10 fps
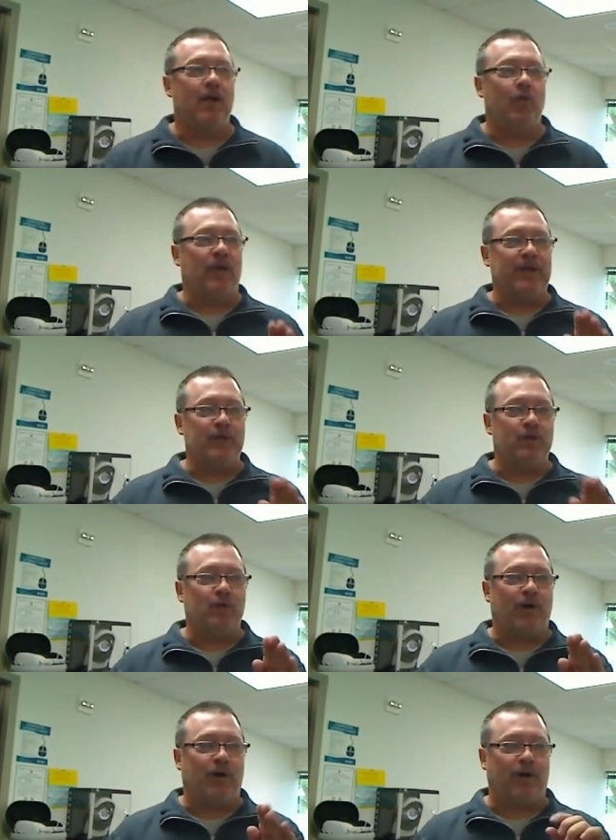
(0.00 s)
When
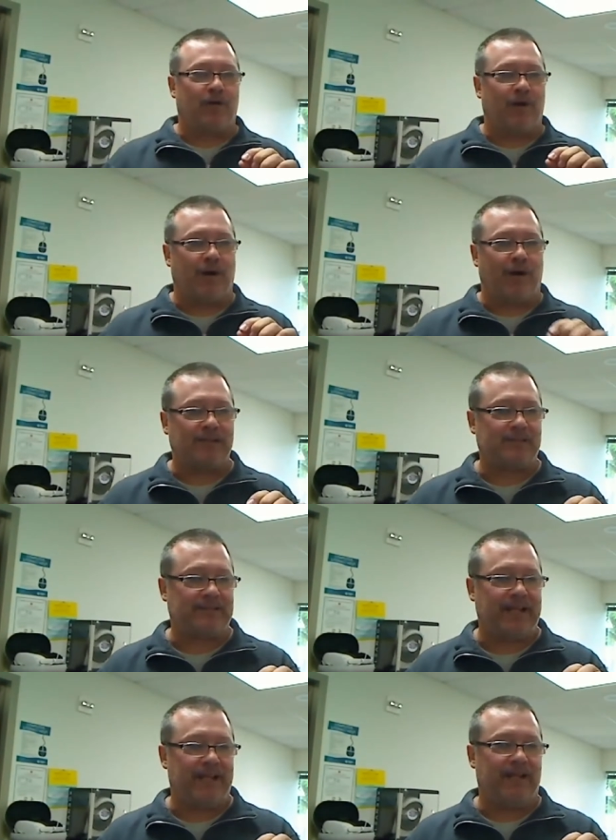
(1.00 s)
you are
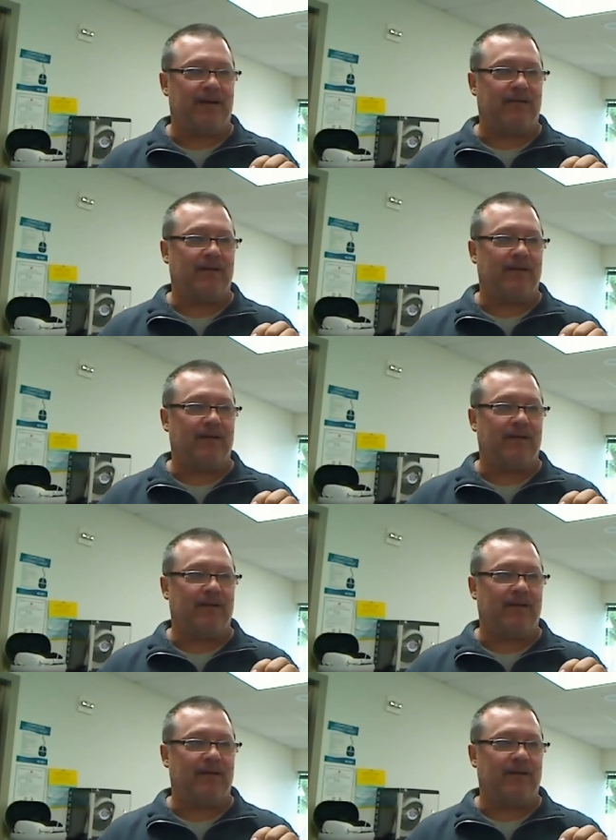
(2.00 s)
auscultating